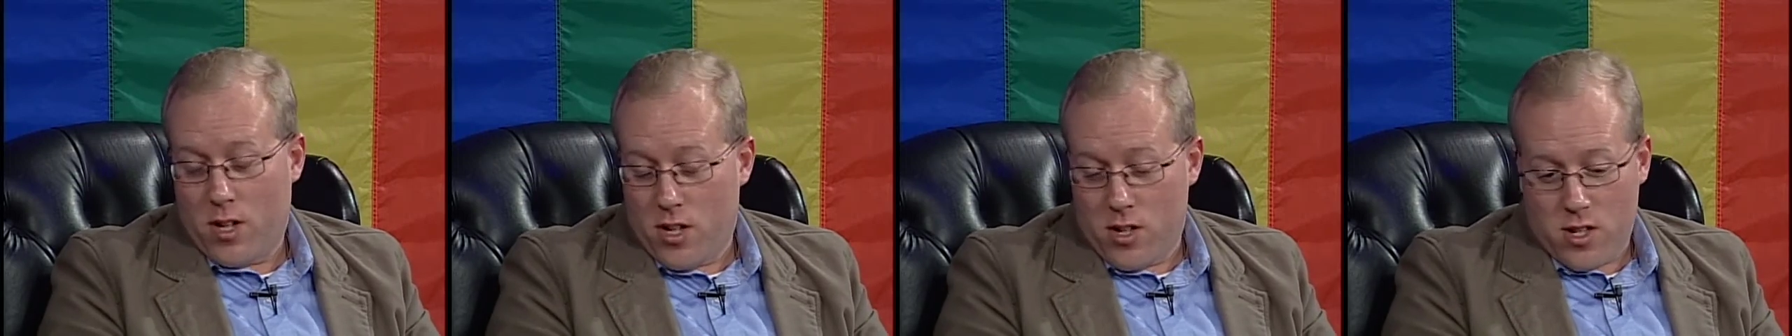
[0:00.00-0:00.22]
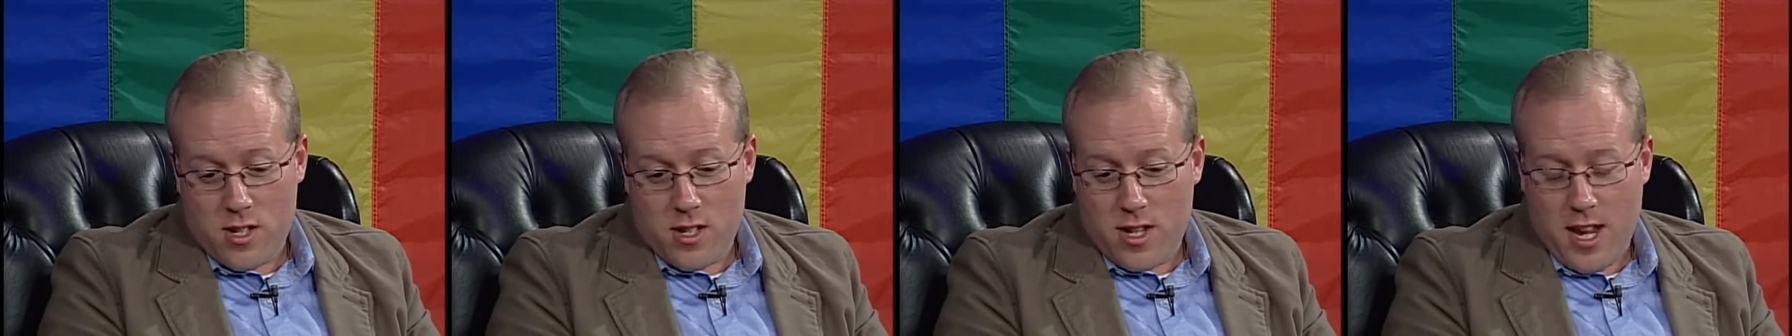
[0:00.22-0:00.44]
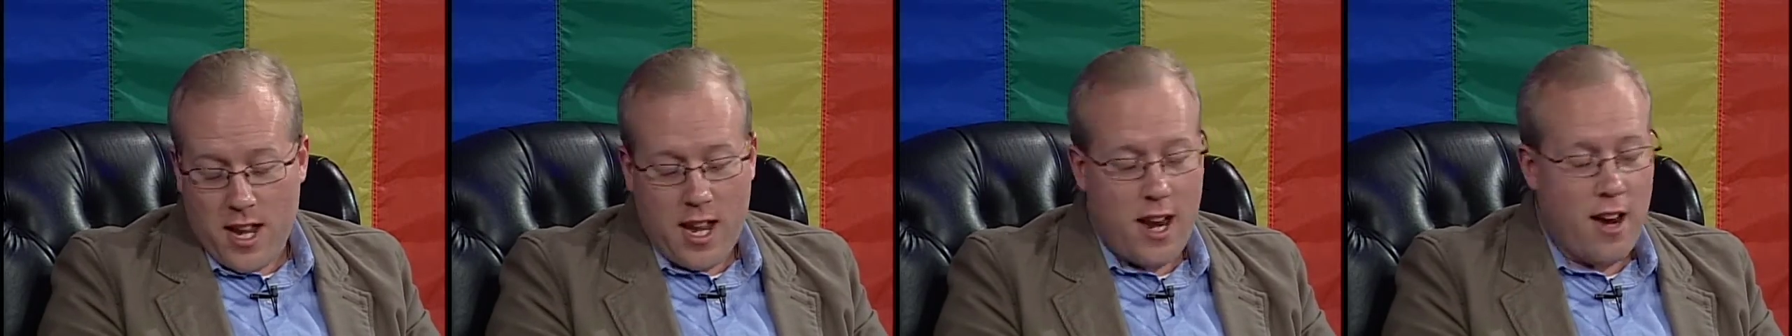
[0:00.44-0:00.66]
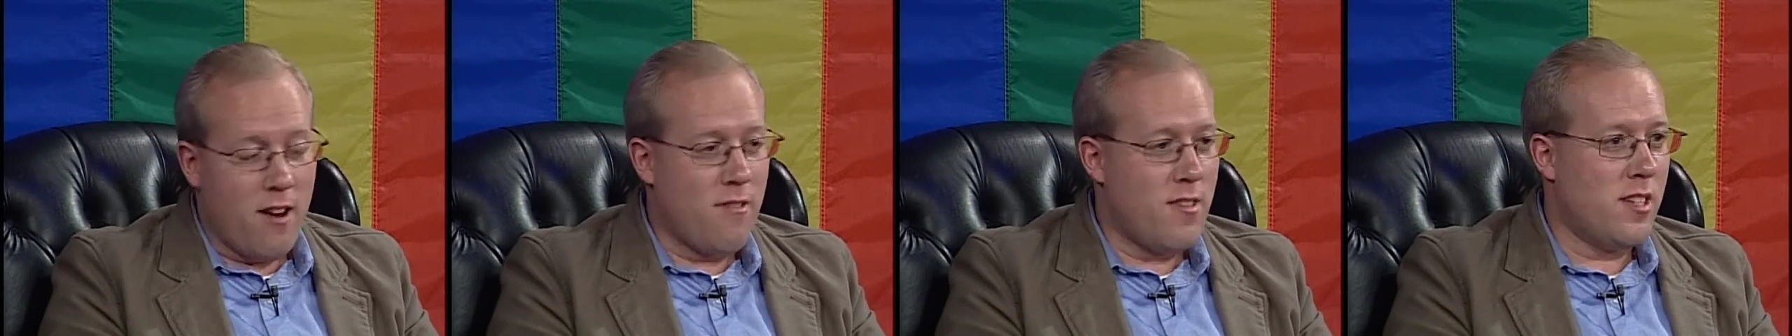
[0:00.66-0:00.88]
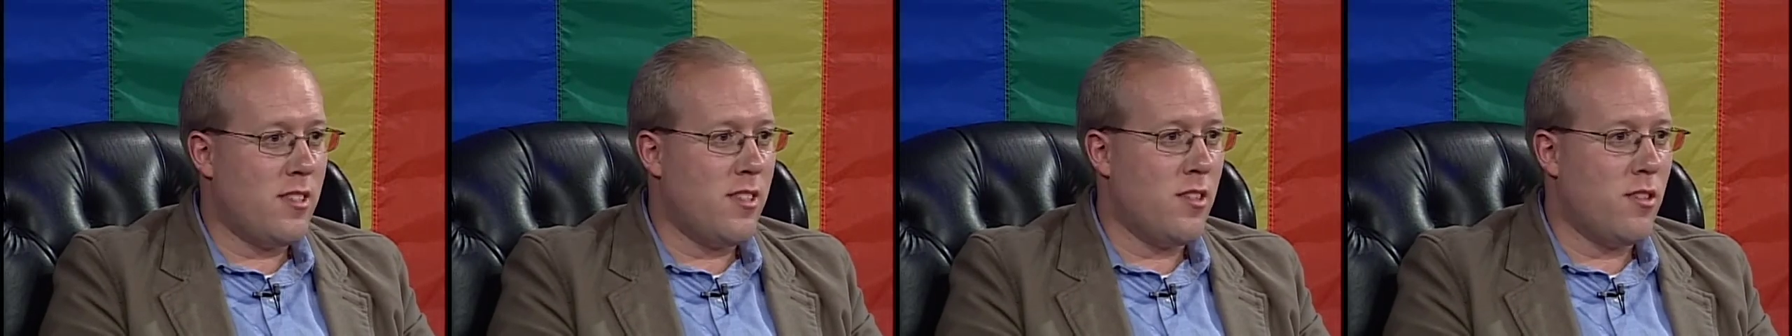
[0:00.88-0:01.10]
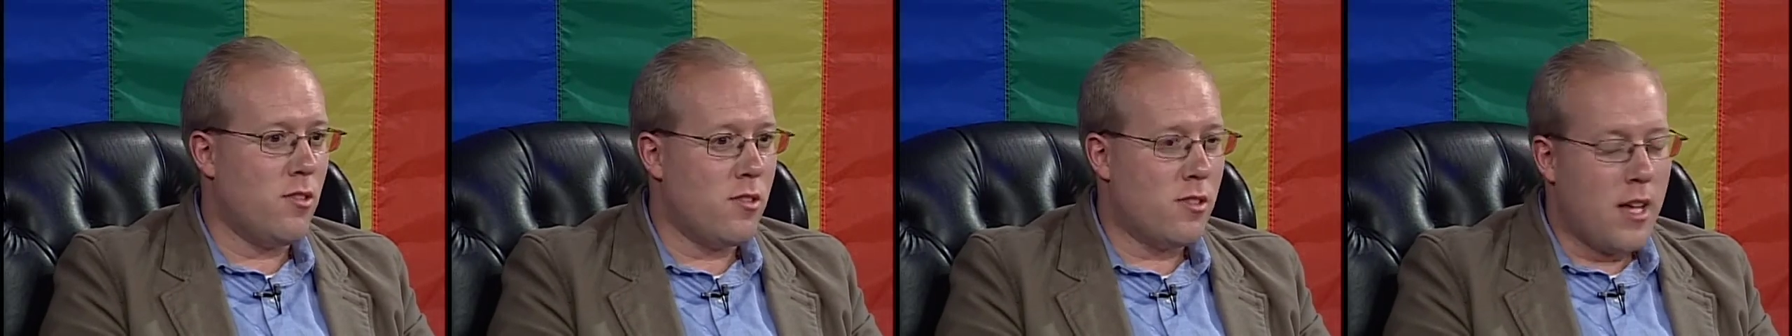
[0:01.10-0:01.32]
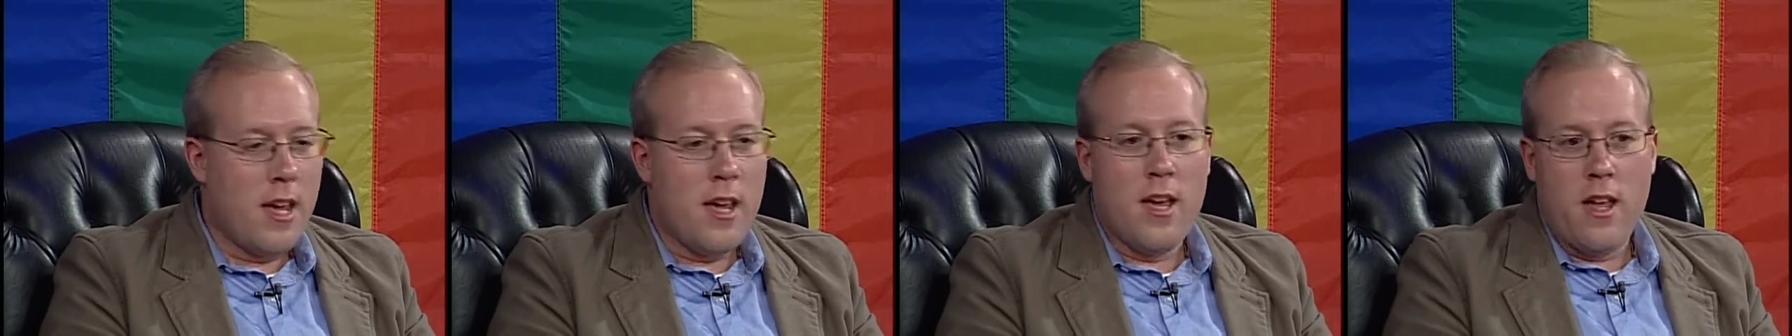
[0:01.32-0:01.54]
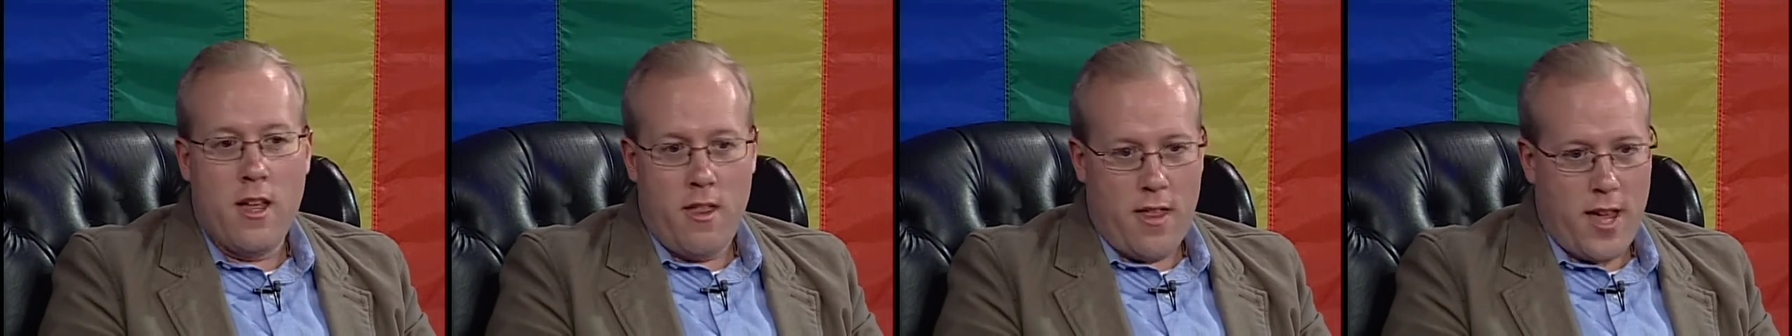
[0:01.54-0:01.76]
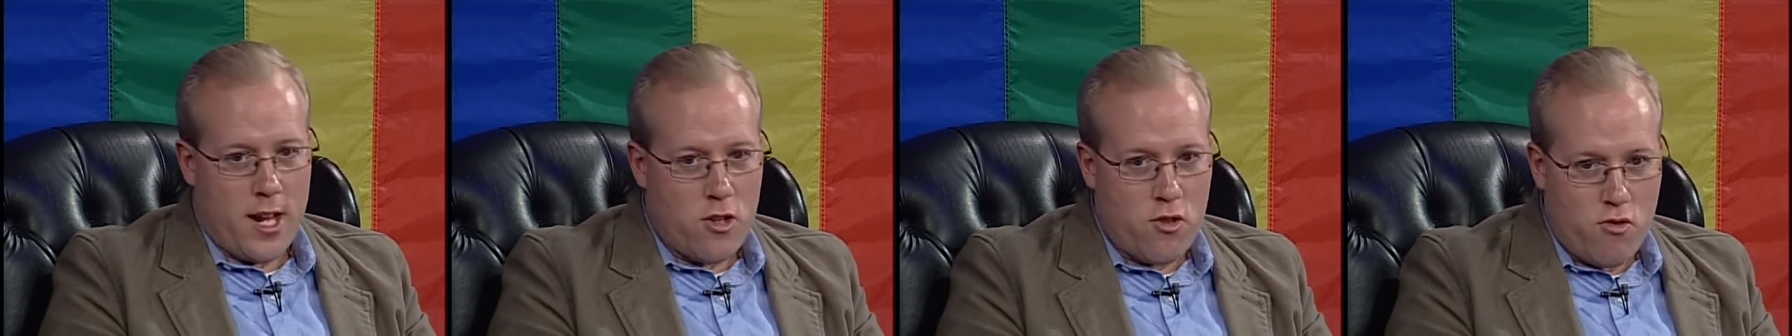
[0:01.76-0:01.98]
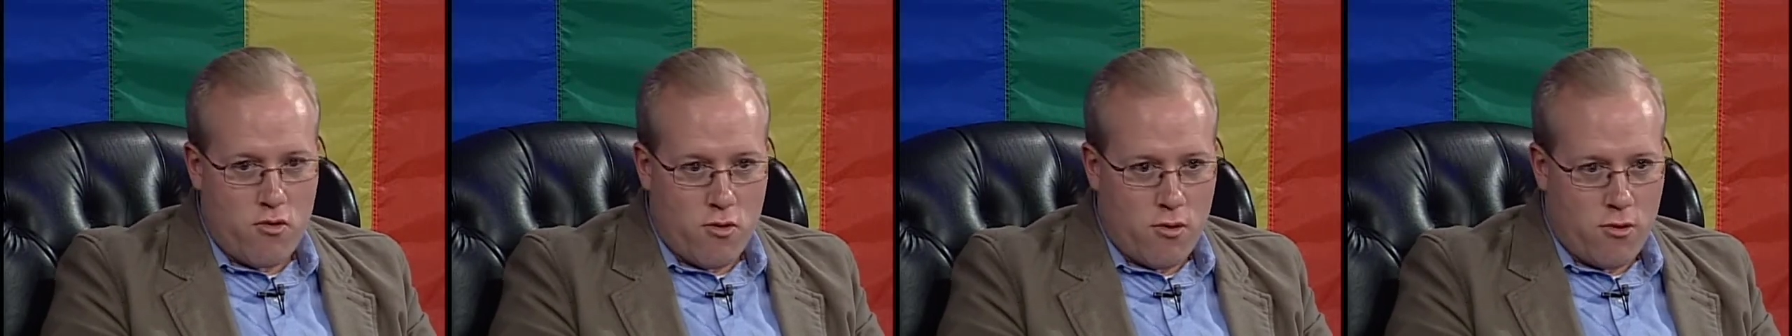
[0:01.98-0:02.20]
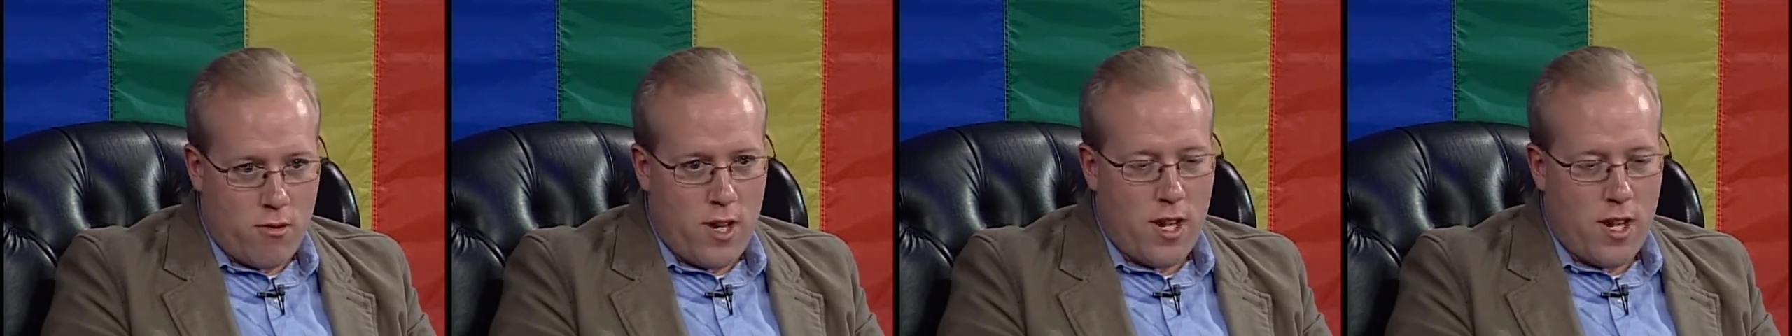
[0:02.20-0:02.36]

can just take care of this. He goes, that's true.